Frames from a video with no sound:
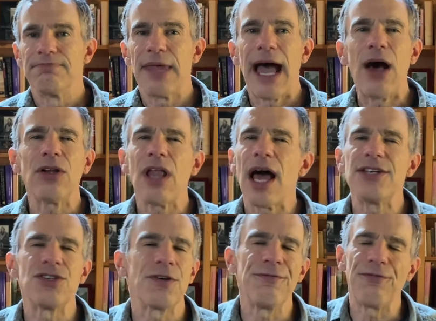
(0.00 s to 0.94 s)

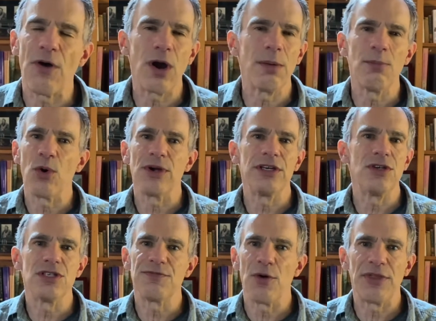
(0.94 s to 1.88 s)
Outlines are far more
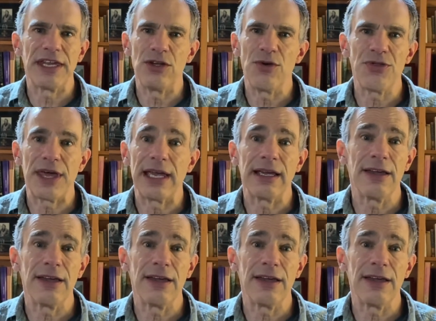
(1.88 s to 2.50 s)
useful than you think.